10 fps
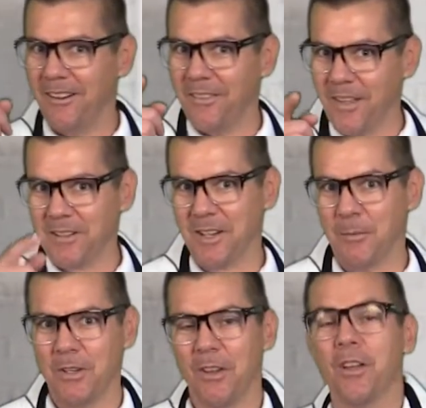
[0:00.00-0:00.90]
that's going to
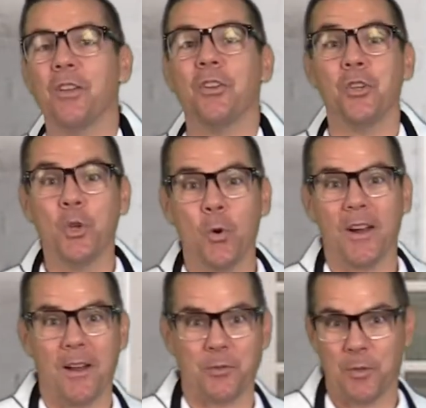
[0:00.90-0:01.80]
be your
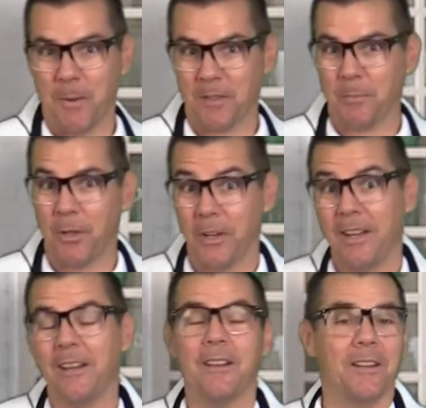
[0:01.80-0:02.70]
guys'
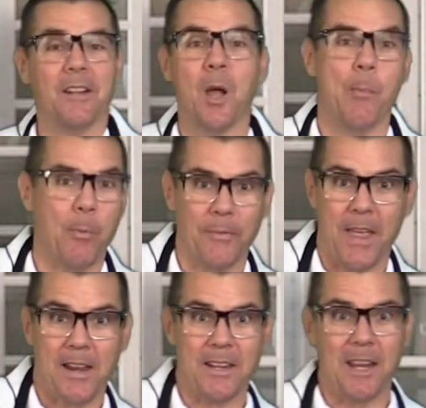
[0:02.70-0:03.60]
responsibility to come up with
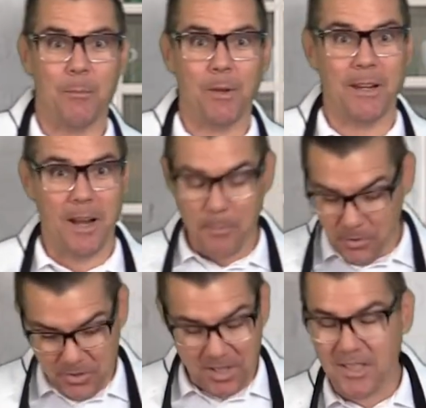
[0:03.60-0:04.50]
that name. And I'm
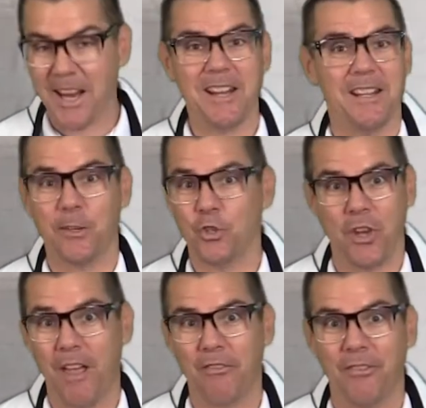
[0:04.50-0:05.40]
just the stand-in
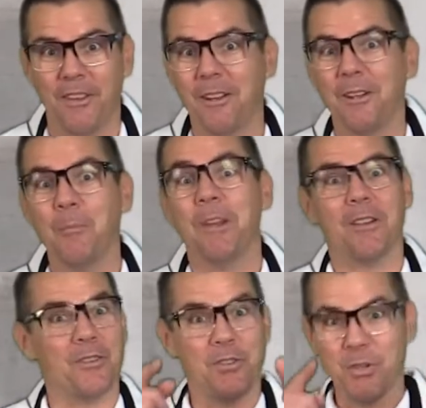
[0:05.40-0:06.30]
chef
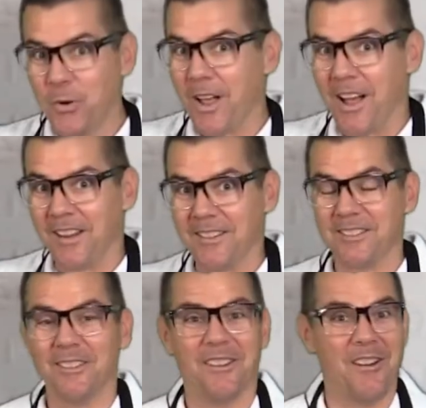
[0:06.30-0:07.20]
because you guys
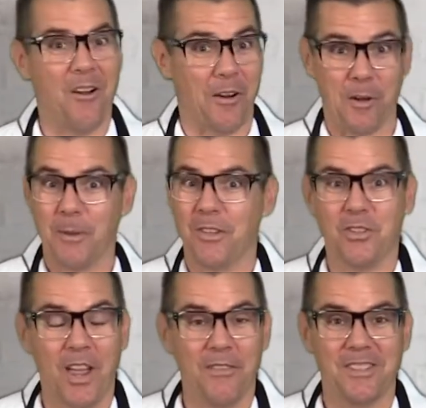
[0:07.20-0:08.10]
are going to be the
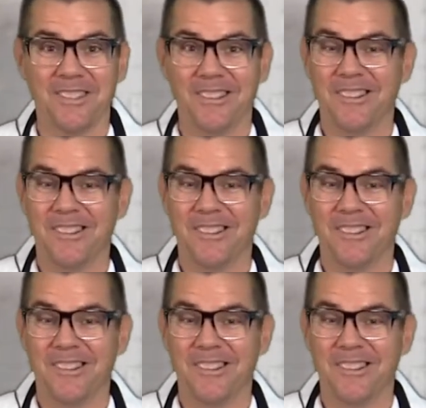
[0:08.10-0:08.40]
chefs